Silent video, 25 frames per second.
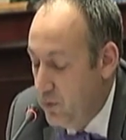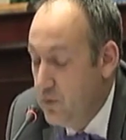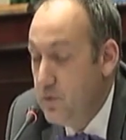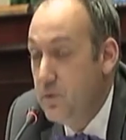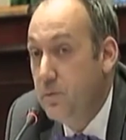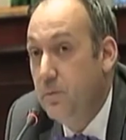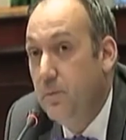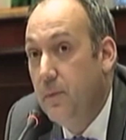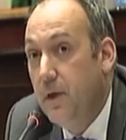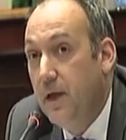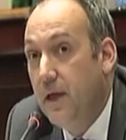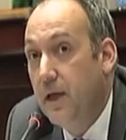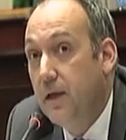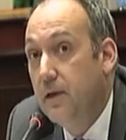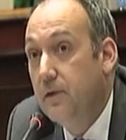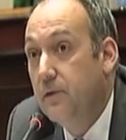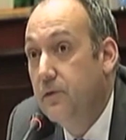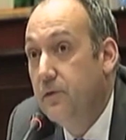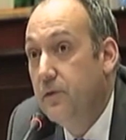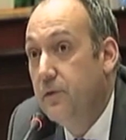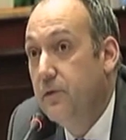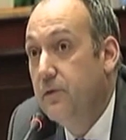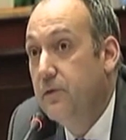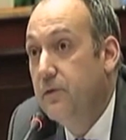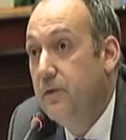to make
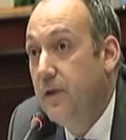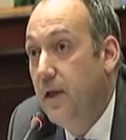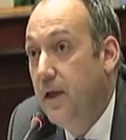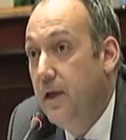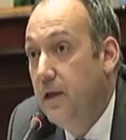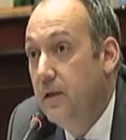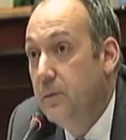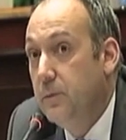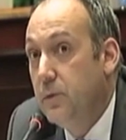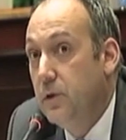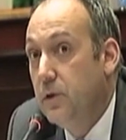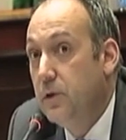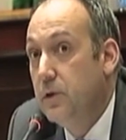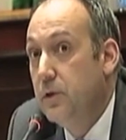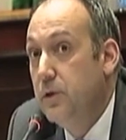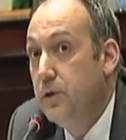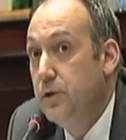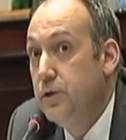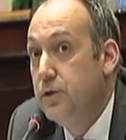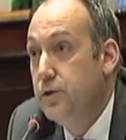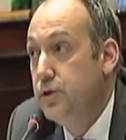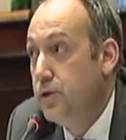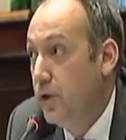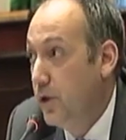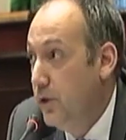sustainable
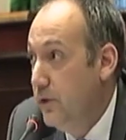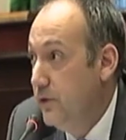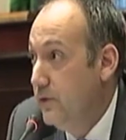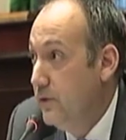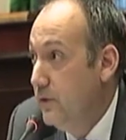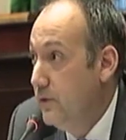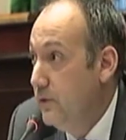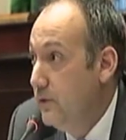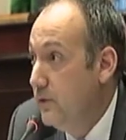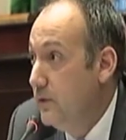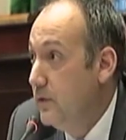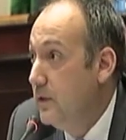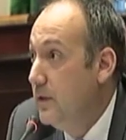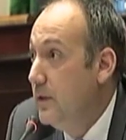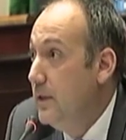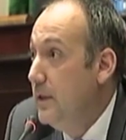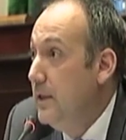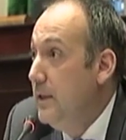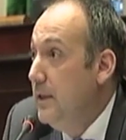choices.